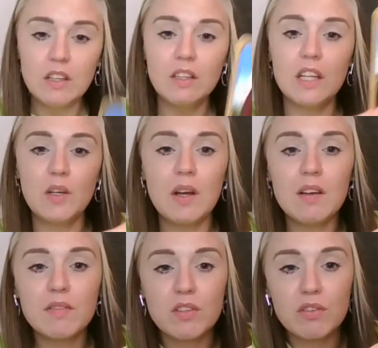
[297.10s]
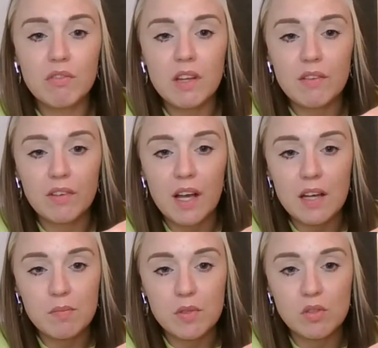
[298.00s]
Then you have the Three of
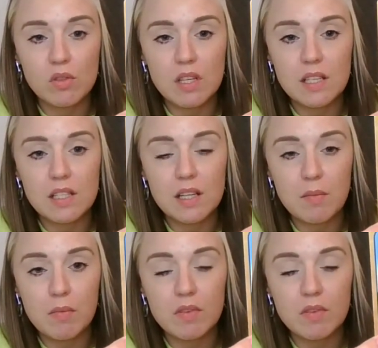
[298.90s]
Cups. So there's type of